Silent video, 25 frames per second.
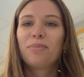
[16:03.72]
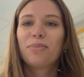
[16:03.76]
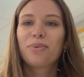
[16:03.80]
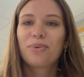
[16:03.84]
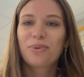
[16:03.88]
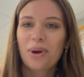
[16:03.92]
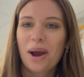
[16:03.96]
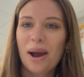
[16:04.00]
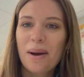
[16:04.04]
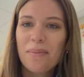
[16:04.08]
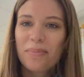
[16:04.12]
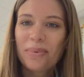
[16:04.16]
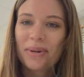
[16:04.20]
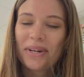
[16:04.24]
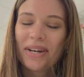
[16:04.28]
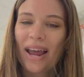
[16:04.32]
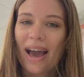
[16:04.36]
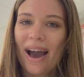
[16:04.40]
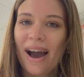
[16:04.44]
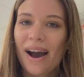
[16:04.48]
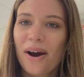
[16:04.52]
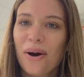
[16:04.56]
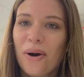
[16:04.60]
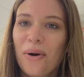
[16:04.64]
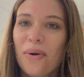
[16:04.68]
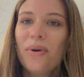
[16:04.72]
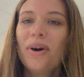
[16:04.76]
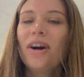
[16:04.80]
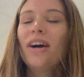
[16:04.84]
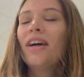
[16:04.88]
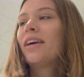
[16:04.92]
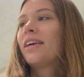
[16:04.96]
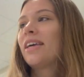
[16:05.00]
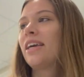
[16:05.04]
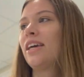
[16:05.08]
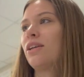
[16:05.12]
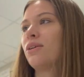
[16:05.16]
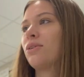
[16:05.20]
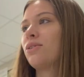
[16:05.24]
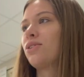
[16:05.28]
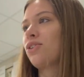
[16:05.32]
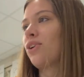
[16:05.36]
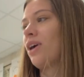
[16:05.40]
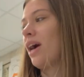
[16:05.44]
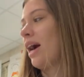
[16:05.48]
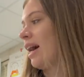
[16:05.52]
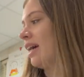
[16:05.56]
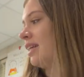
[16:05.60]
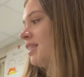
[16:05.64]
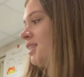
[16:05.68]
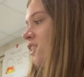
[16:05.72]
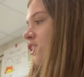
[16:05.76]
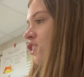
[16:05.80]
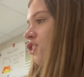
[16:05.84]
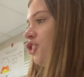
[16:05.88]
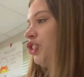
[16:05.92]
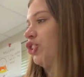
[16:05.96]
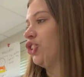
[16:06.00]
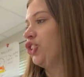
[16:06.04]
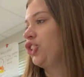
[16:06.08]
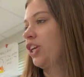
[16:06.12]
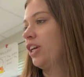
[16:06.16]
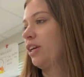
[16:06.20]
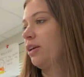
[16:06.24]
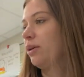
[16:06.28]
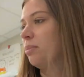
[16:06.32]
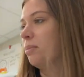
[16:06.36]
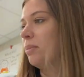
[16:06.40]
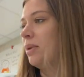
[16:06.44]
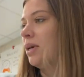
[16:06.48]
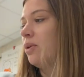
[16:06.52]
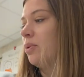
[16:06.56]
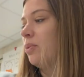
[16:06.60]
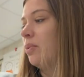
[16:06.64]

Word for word: prep now. Kiddos are at gym.